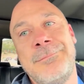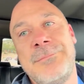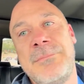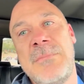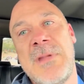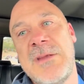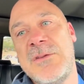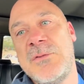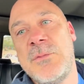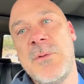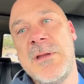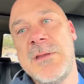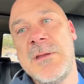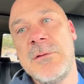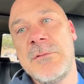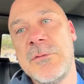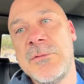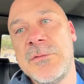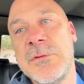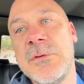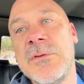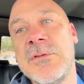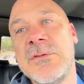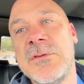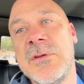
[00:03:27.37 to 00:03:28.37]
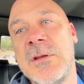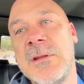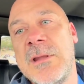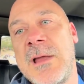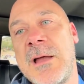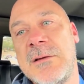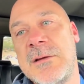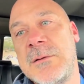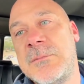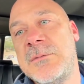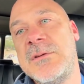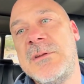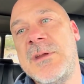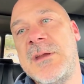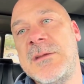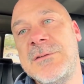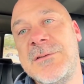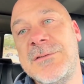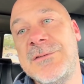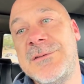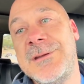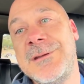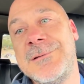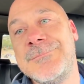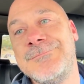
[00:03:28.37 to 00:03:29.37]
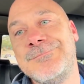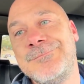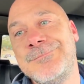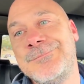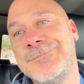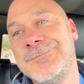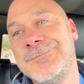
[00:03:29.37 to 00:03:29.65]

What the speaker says: that's why they refused to allow him to take the stand.